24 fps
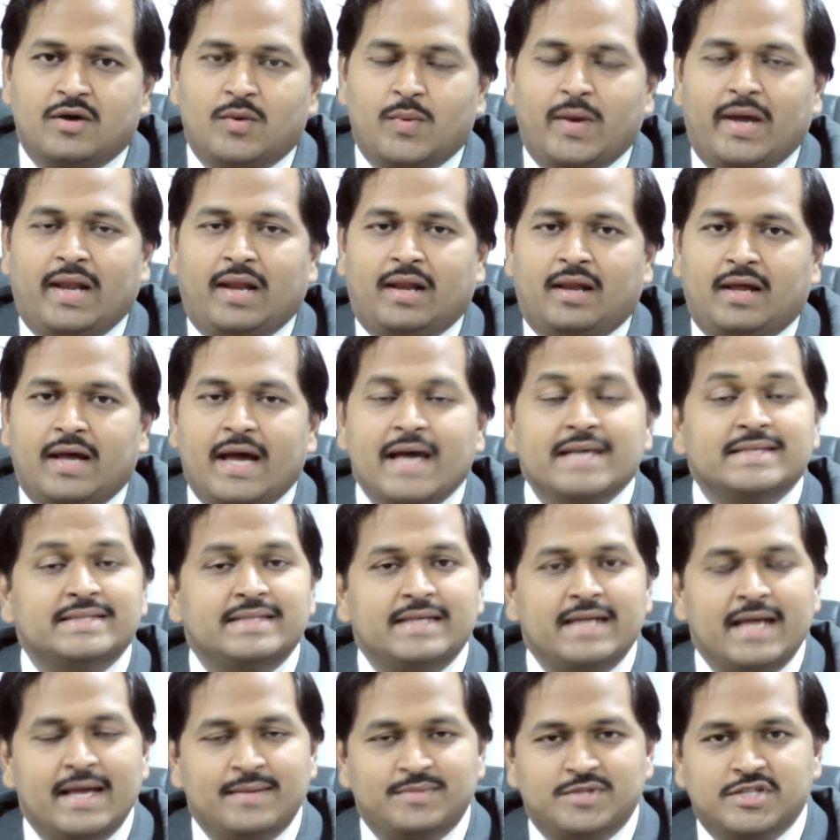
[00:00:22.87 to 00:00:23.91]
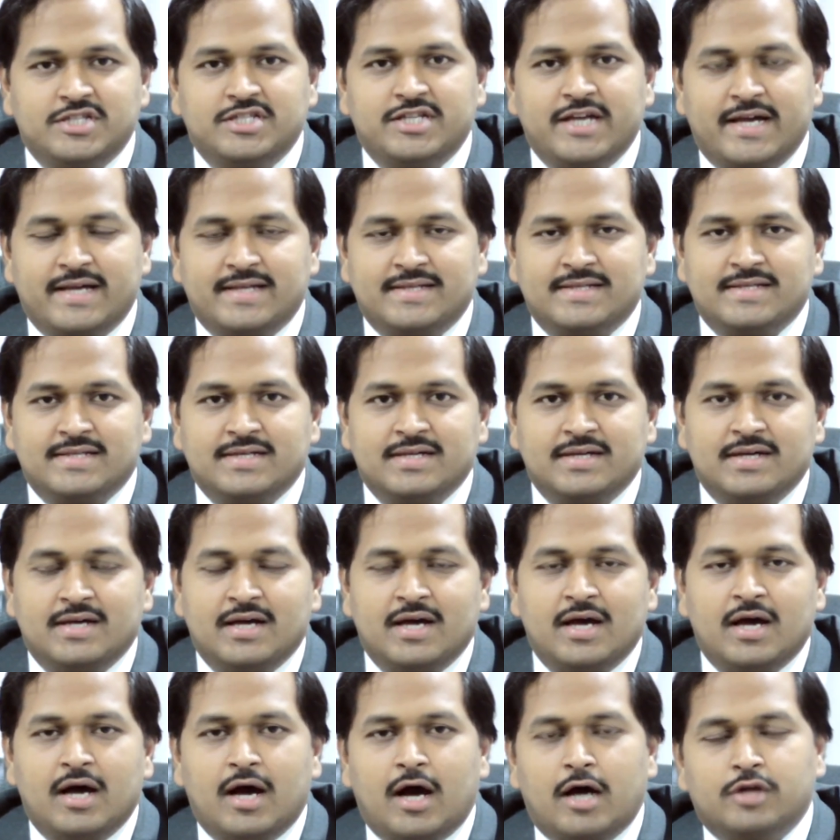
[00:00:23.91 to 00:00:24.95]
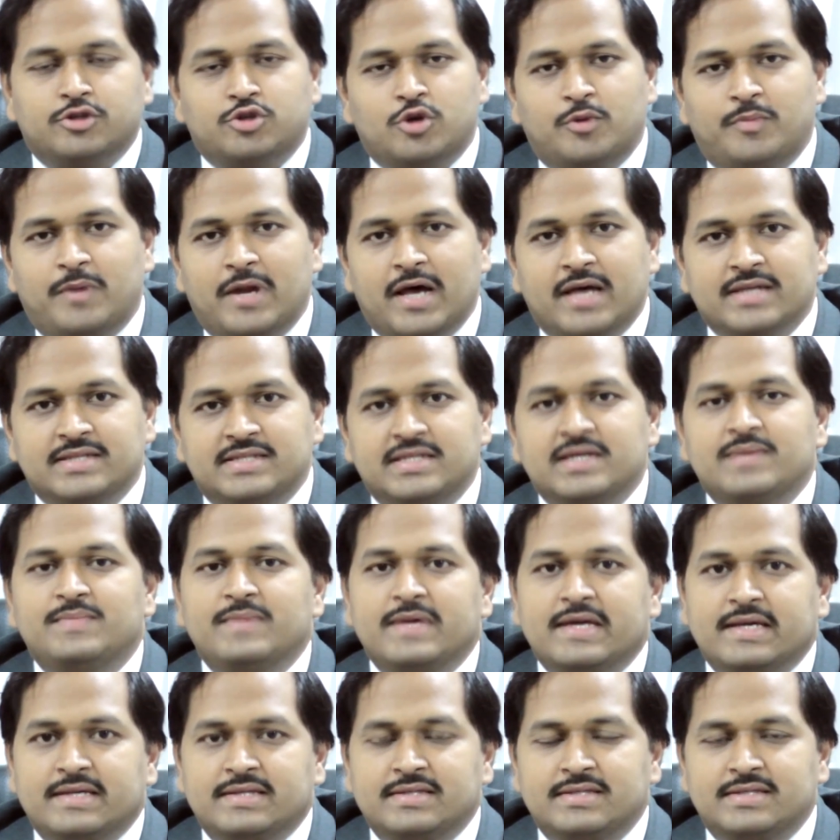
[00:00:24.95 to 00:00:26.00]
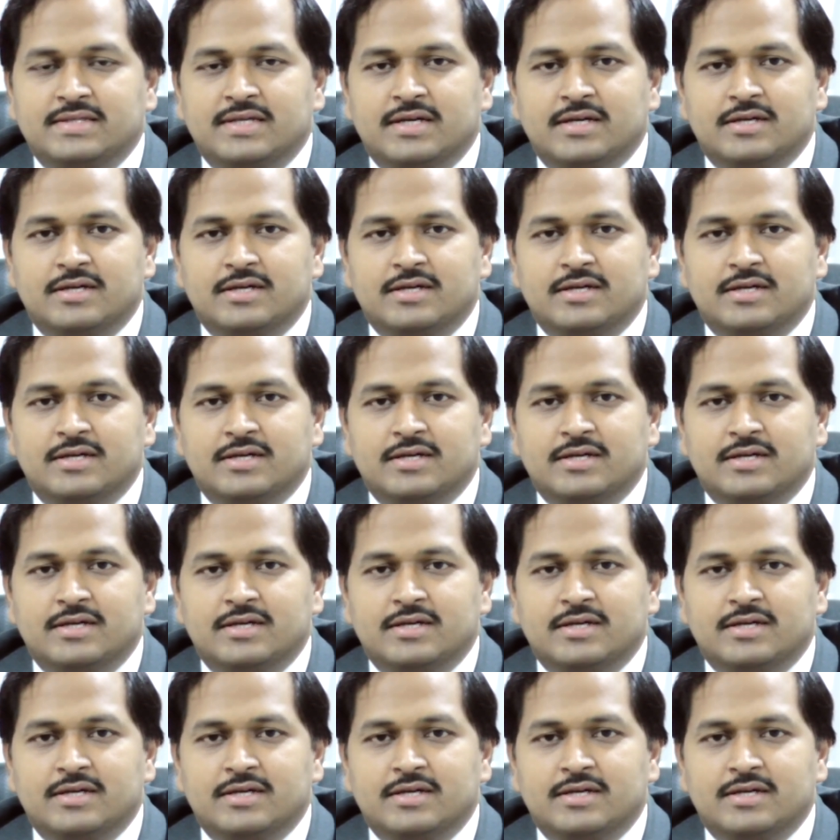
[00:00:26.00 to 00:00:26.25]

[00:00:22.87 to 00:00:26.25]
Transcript: Well, as the name suggests, arthroplasty means